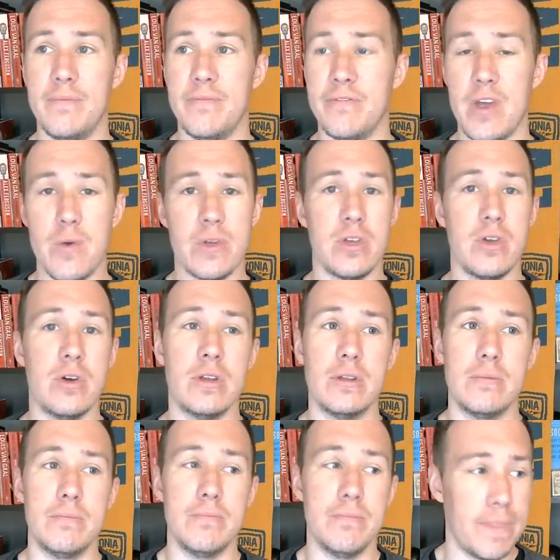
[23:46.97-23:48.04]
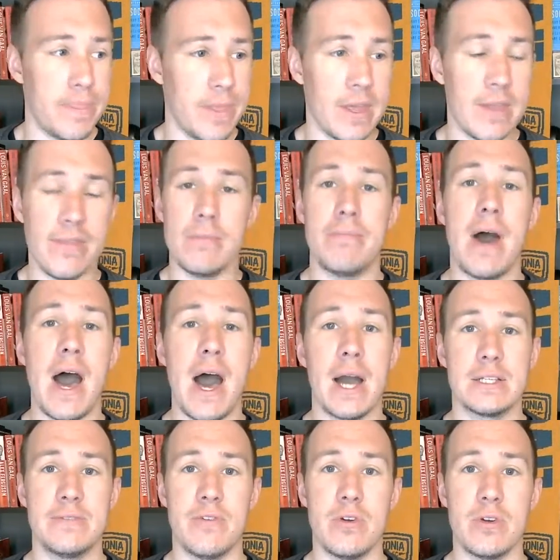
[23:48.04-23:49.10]
Very good in the
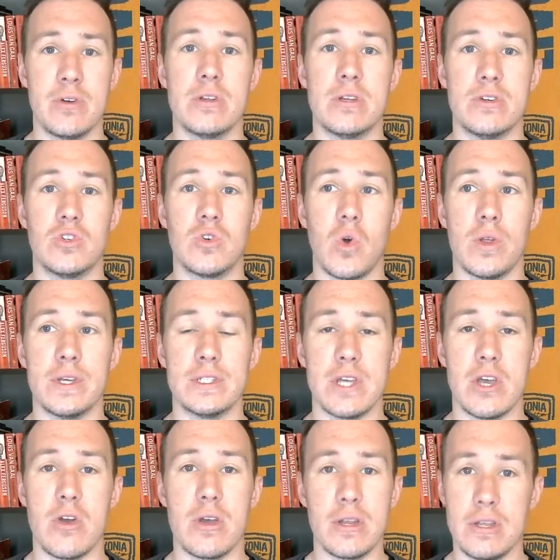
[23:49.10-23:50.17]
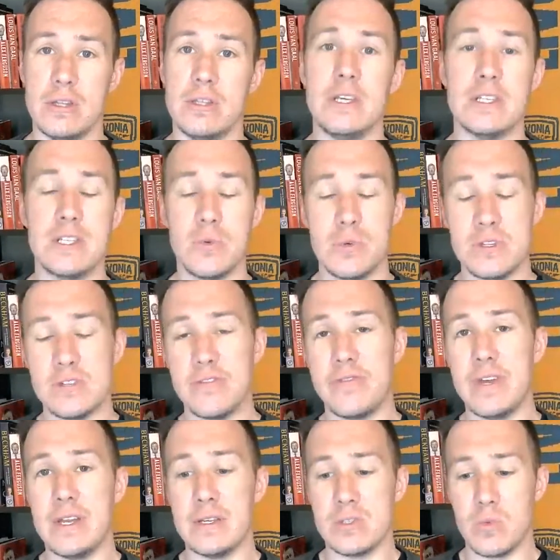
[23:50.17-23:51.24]
box, very good controlling his area, decent with his
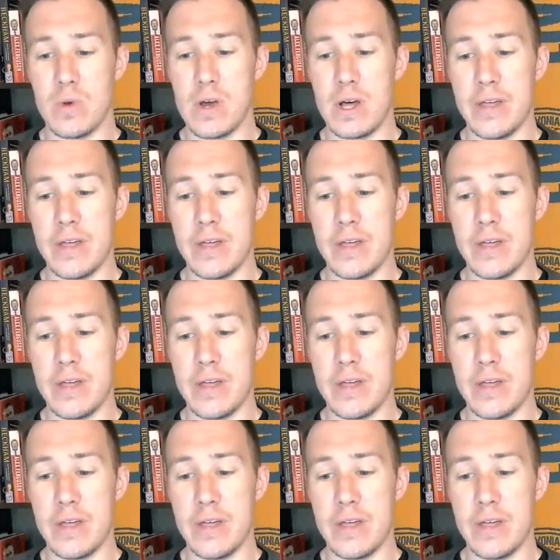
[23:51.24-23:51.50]
feet as well.